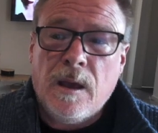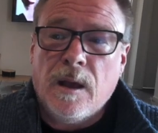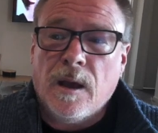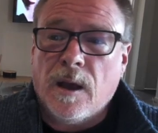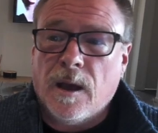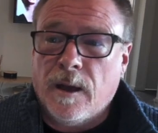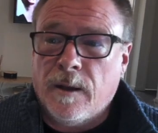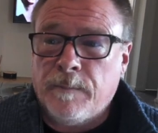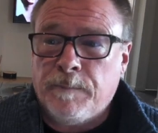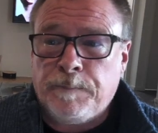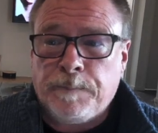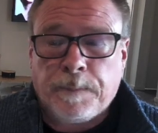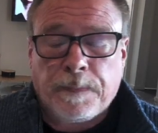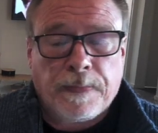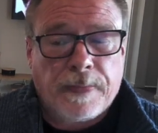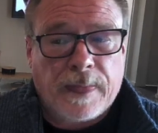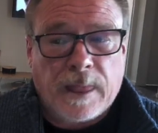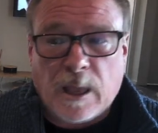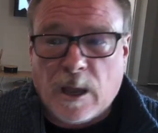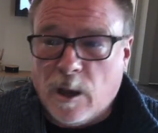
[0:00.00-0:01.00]

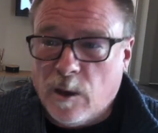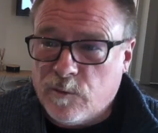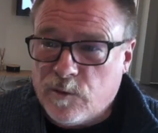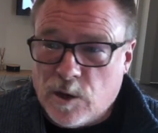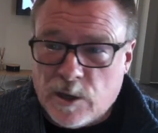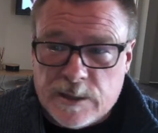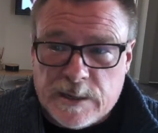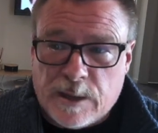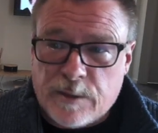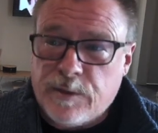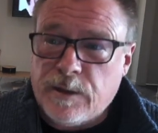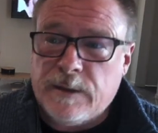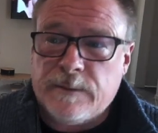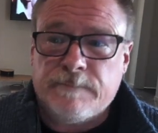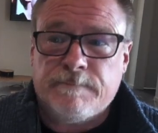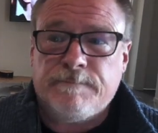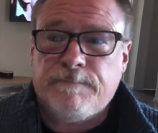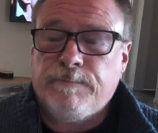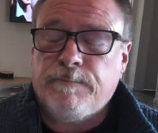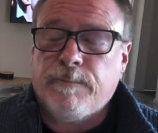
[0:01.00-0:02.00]
I've got nothing,
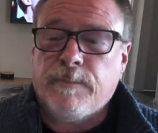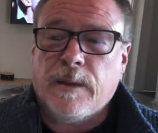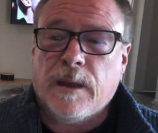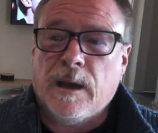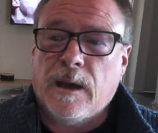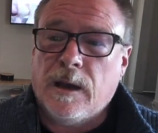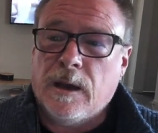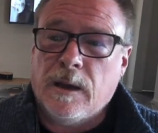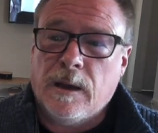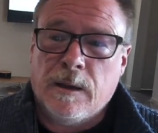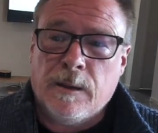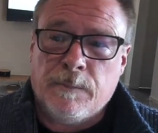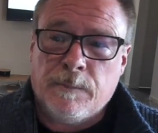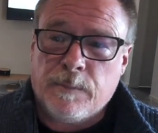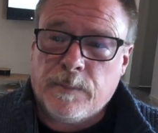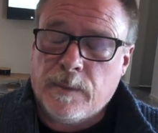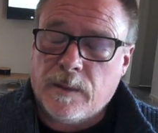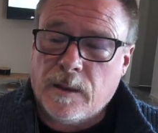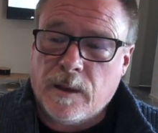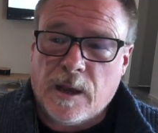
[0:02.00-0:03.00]
and
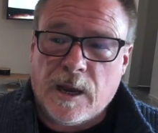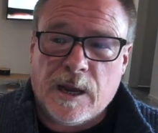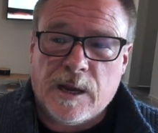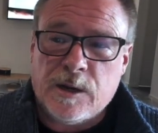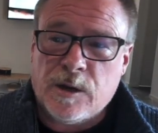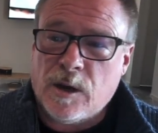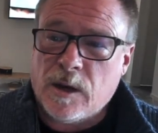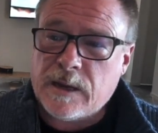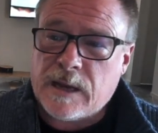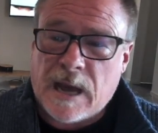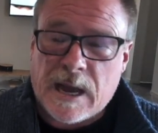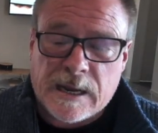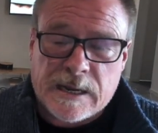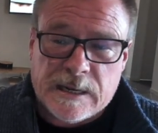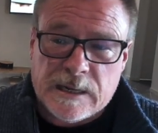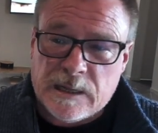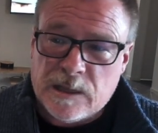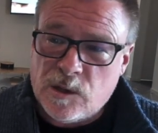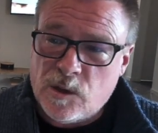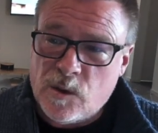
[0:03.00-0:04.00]
I can't get
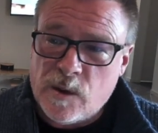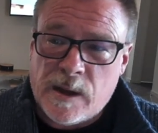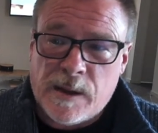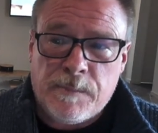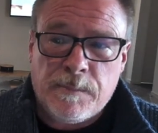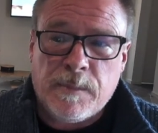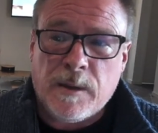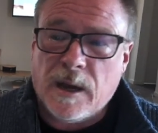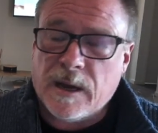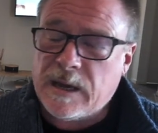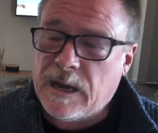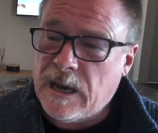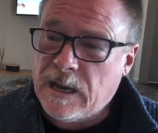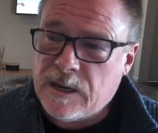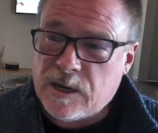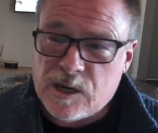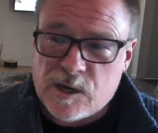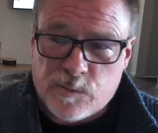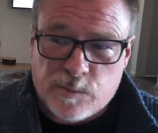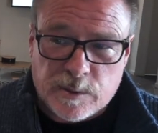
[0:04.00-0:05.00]
a lawyer, I can't
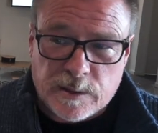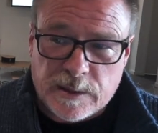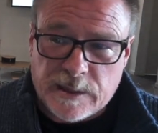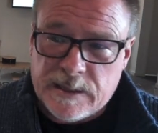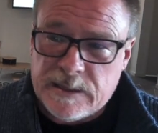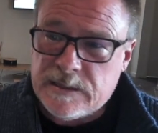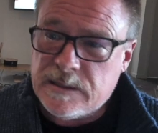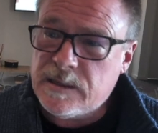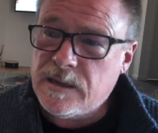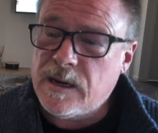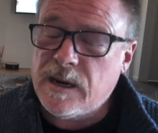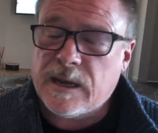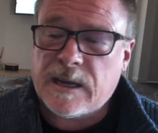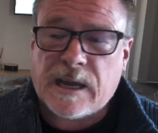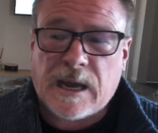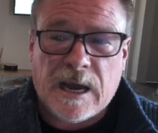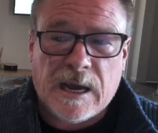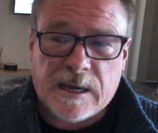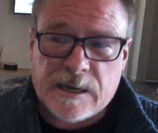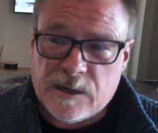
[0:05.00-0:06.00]
get a police, and I
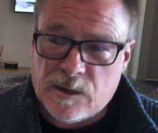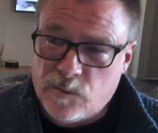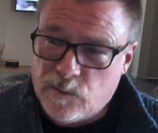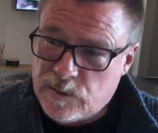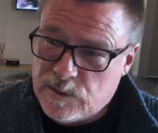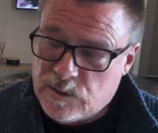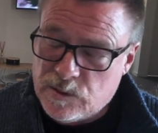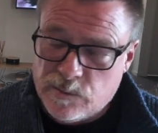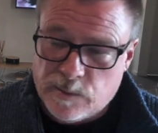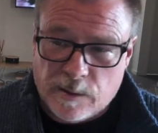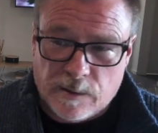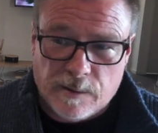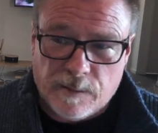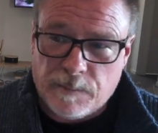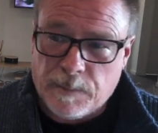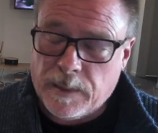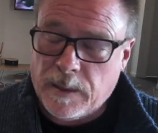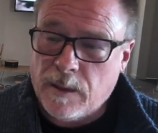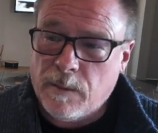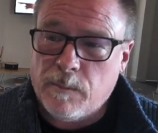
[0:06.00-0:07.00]
can't get a whistleblower.
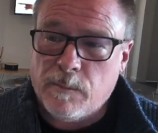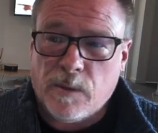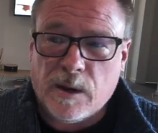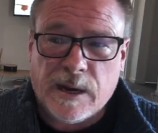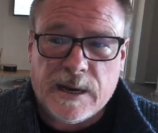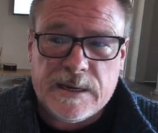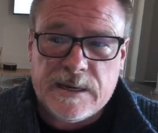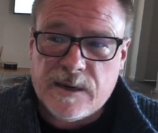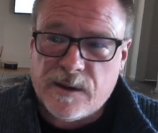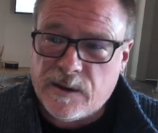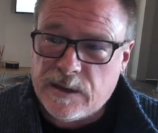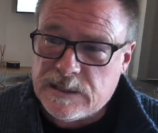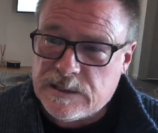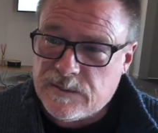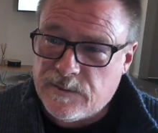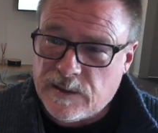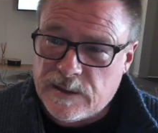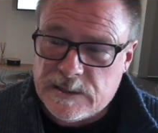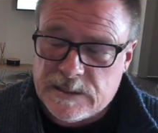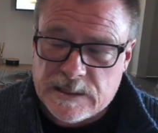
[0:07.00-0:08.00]
My NDIS
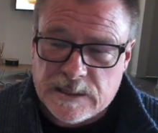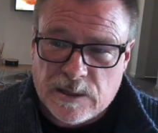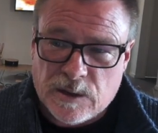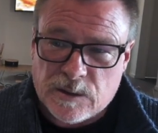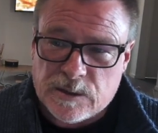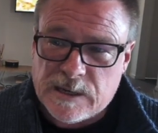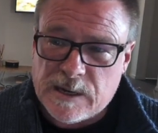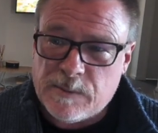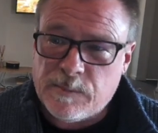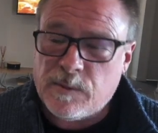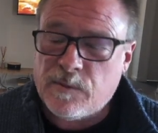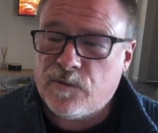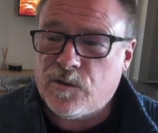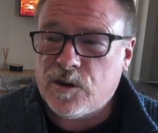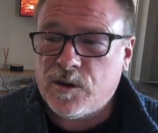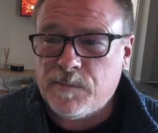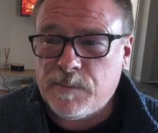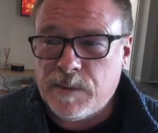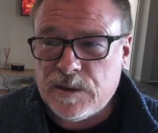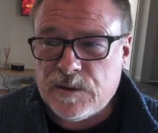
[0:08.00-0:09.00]
funds are locked up, I've got
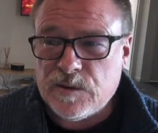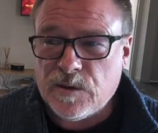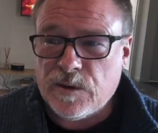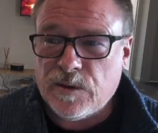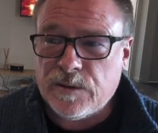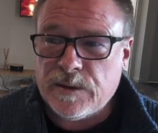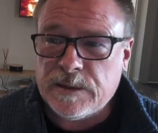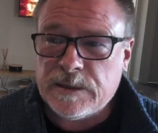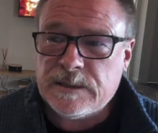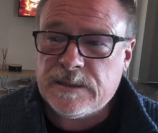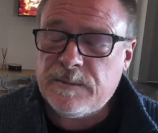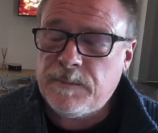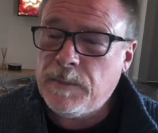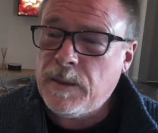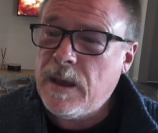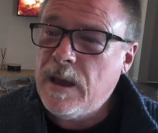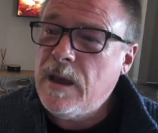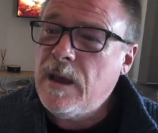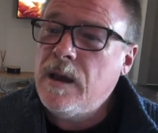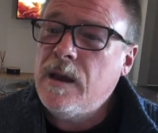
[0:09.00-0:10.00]
a mental illness,
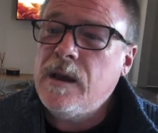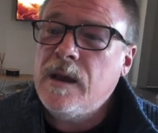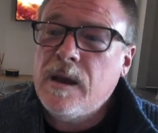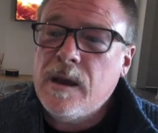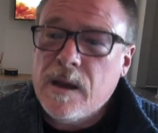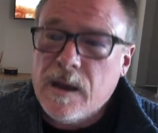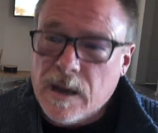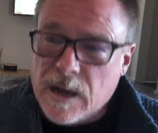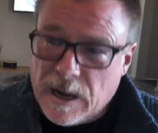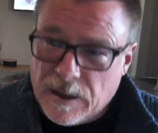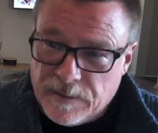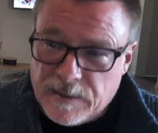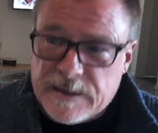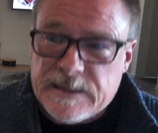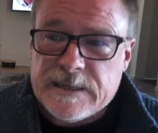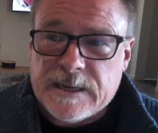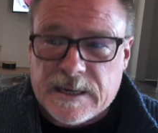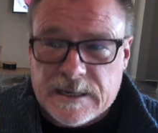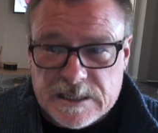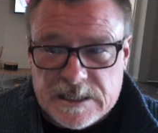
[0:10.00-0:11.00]
and there's
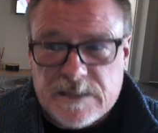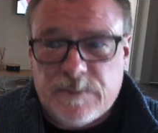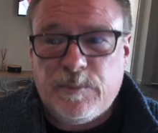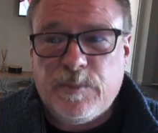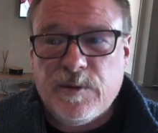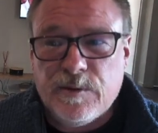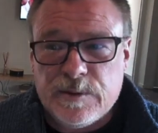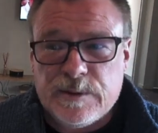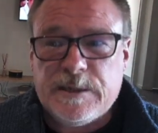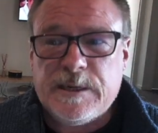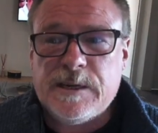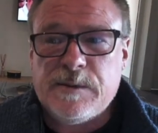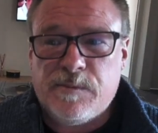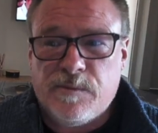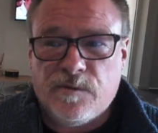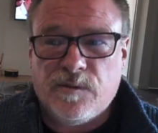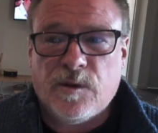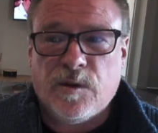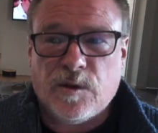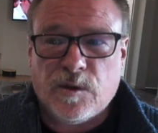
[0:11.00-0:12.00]
a conspiracy to
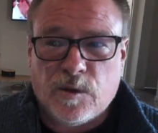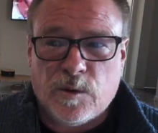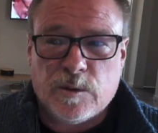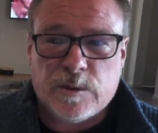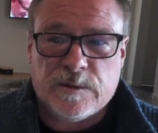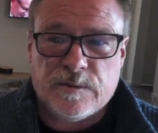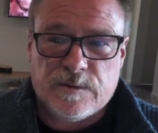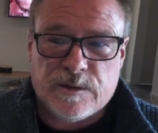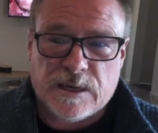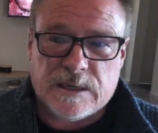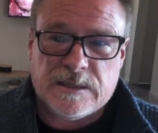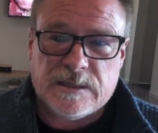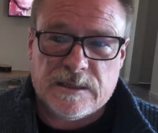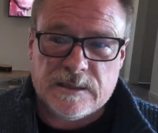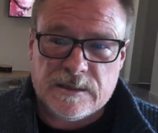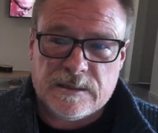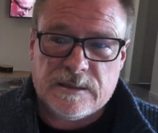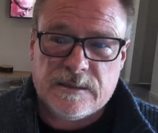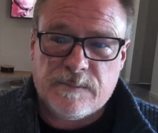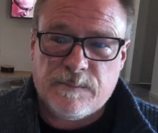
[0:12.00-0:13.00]
pervert the course of
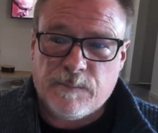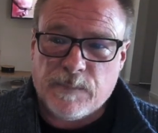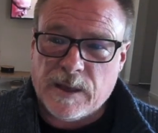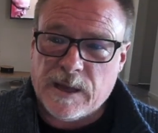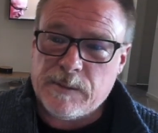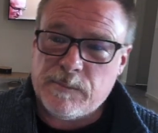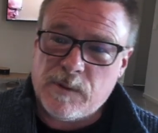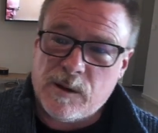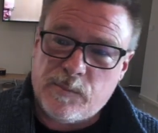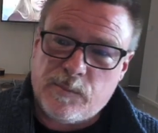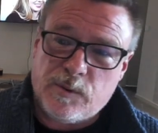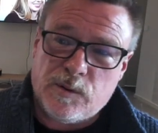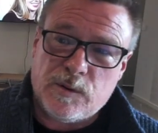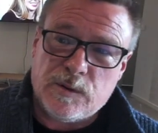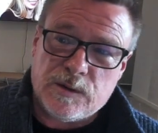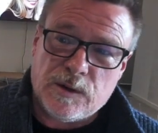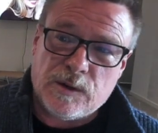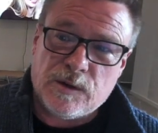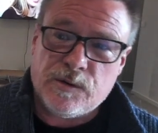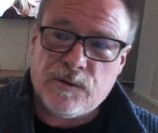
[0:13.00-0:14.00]
justice. And my poor
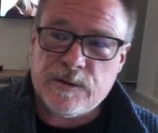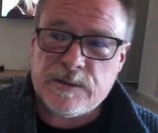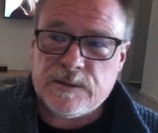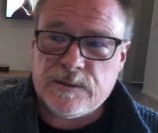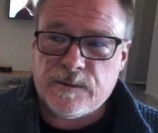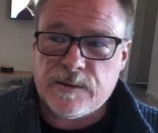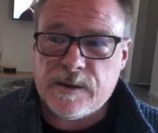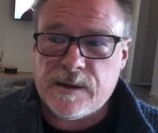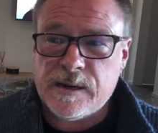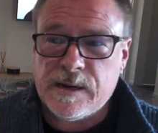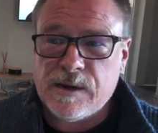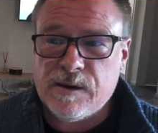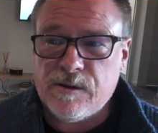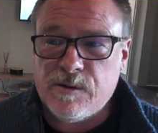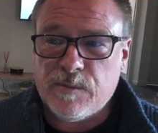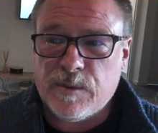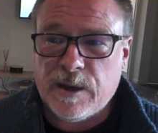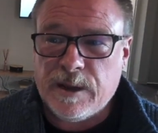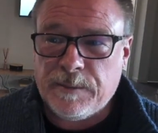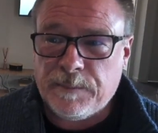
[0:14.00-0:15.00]
dog Crystal down here and
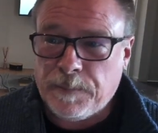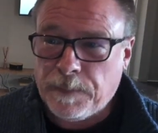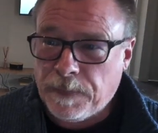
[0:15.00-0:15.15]
me